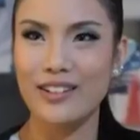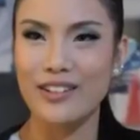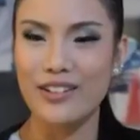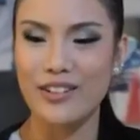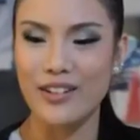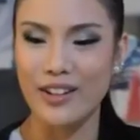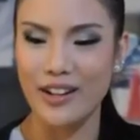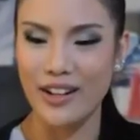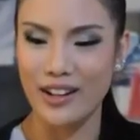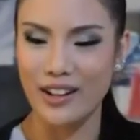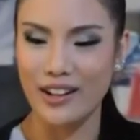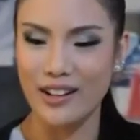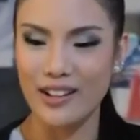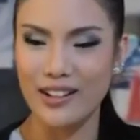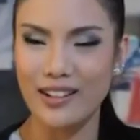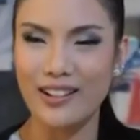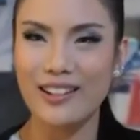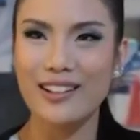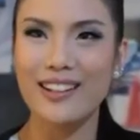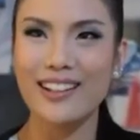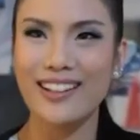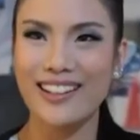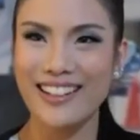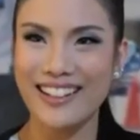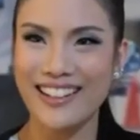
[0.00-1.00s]
So some of the
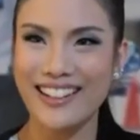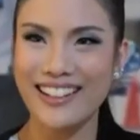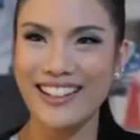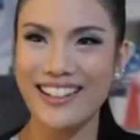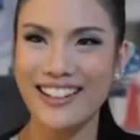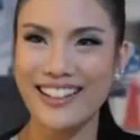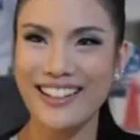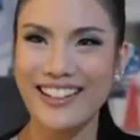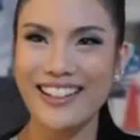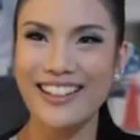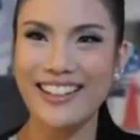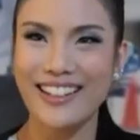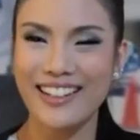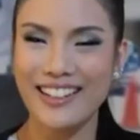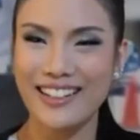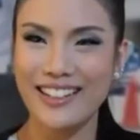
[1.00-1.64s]
innovations like